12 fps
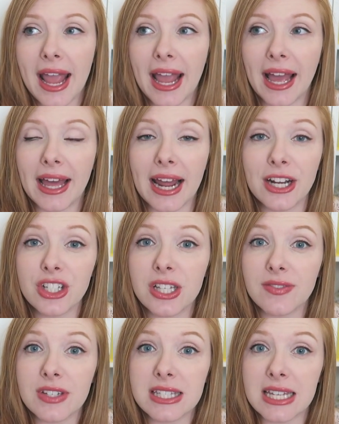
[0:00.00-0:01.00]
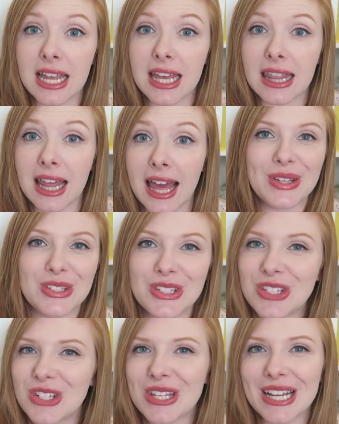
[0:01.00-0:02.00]
and I just have to say that
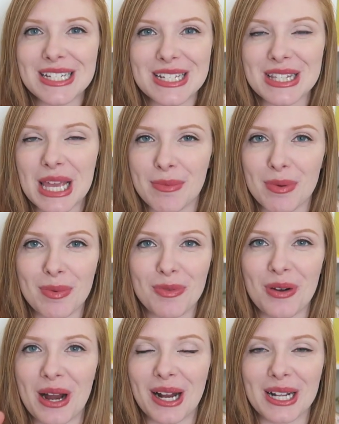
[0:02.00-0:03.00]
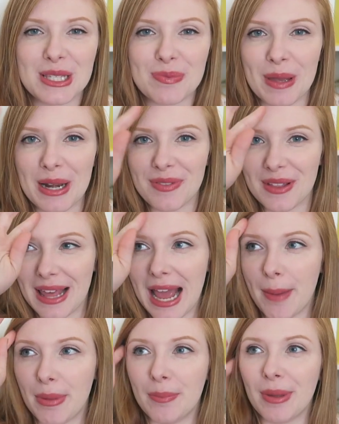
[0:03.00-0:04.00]
this is just like a disclaimer before I explain everything that
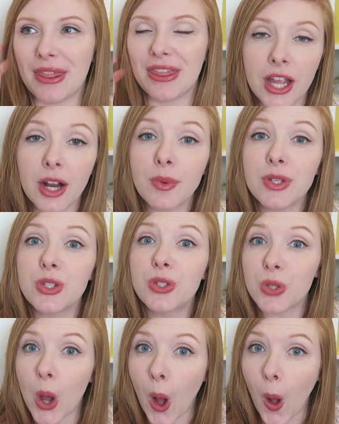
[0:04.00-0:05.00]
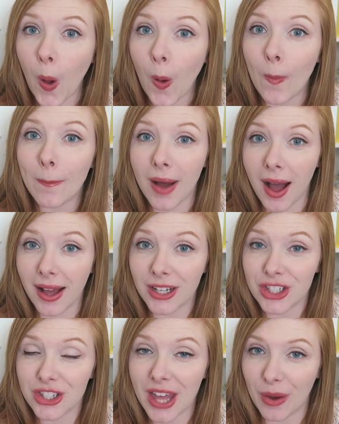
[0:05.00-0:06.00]
happened but there was so
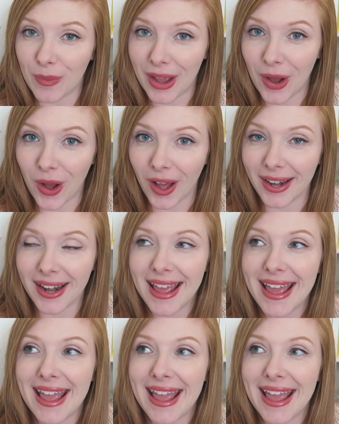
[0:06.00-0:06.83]
much that went on